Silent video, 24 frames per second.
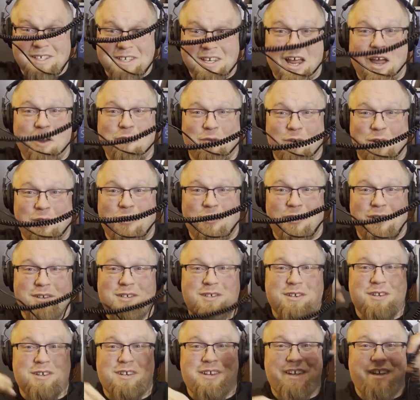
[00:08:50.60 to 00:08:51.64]
a 9-foot cord,
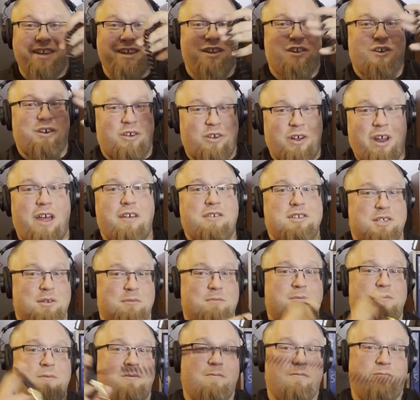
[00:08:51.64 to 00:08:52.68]
so you're going to have
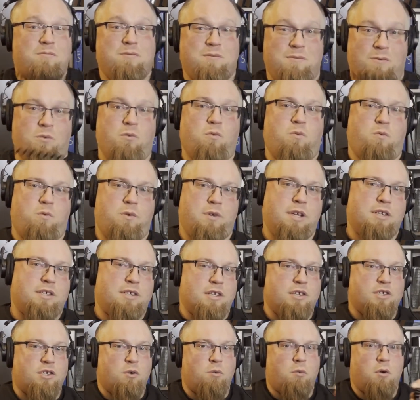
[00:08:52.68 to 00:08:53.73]
some
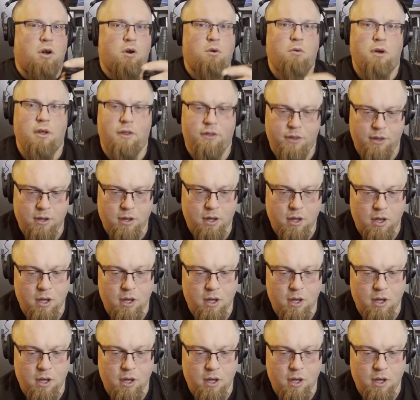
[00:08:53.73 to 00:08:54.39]
distance to work with.